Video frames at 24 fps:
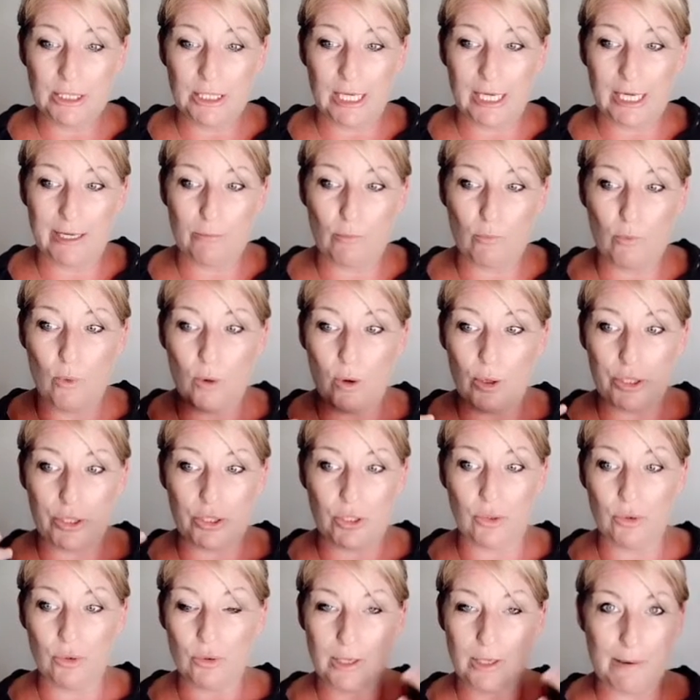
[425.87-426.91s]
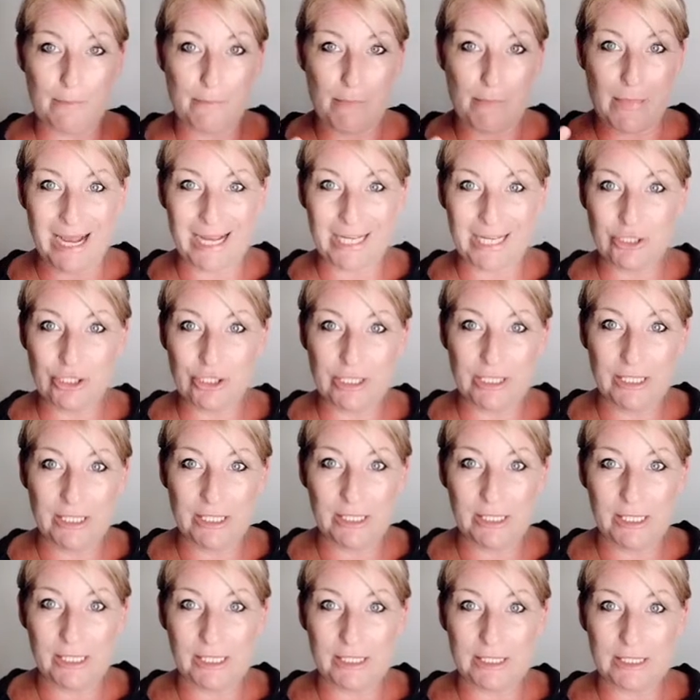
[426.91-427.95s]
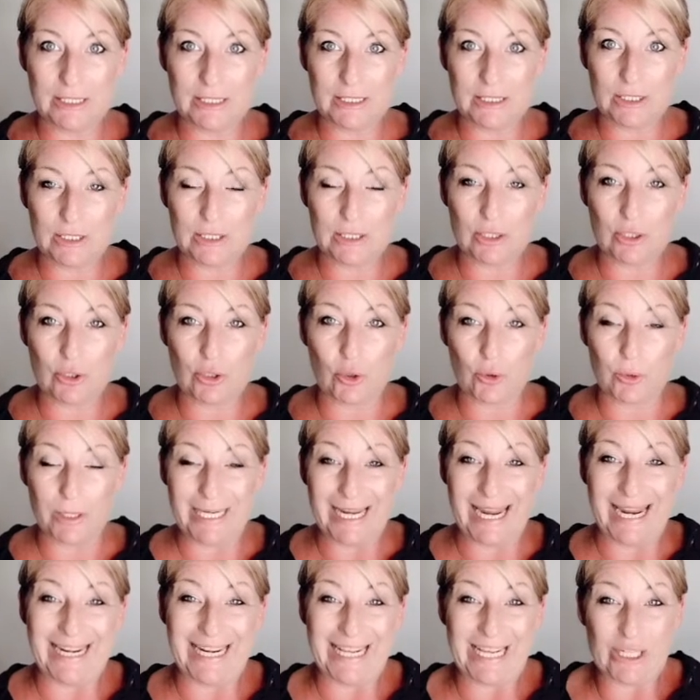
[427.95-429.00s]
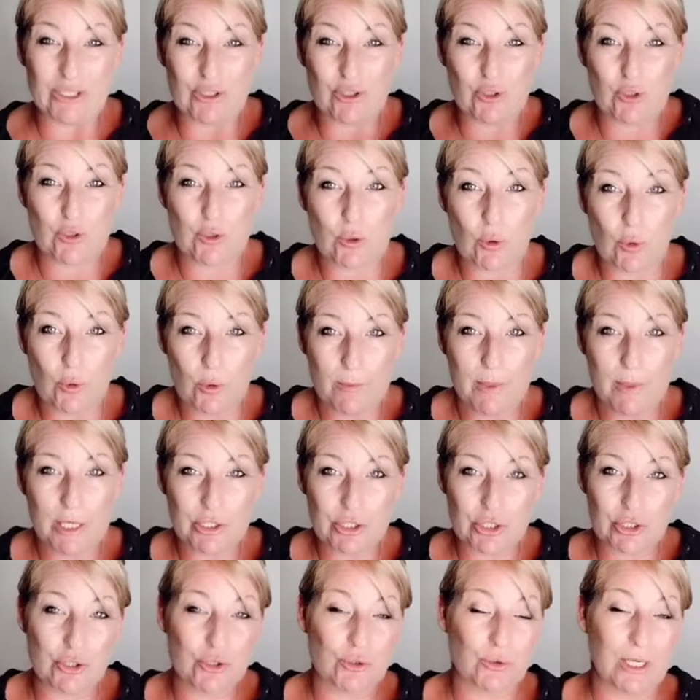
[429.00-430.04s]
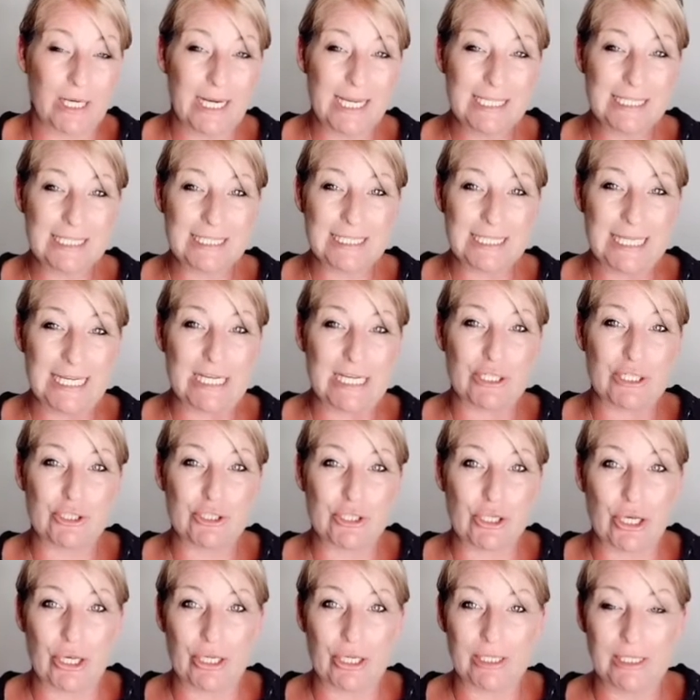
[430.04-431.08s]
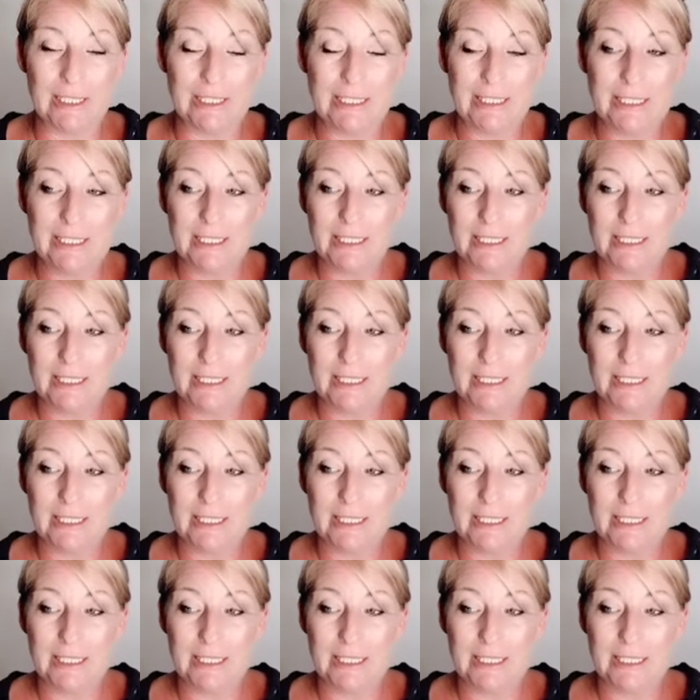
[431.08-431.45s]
and what you're imagining is creating so much stress internally.